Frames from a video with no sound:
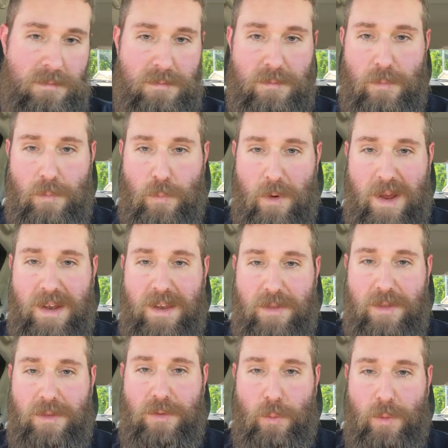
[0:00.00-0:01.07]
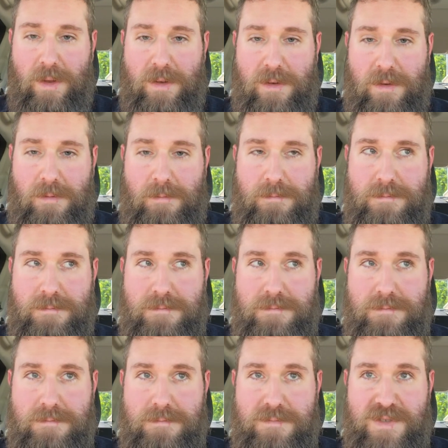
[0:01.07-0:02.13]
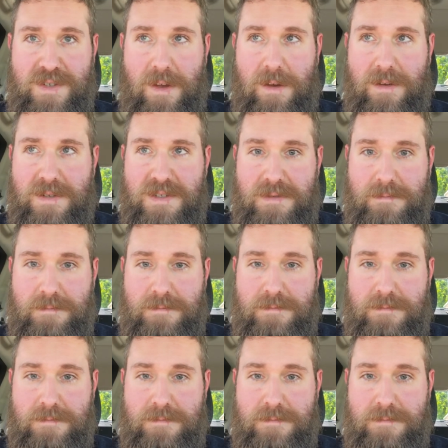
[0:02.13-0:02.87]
rainy that the wind sucks.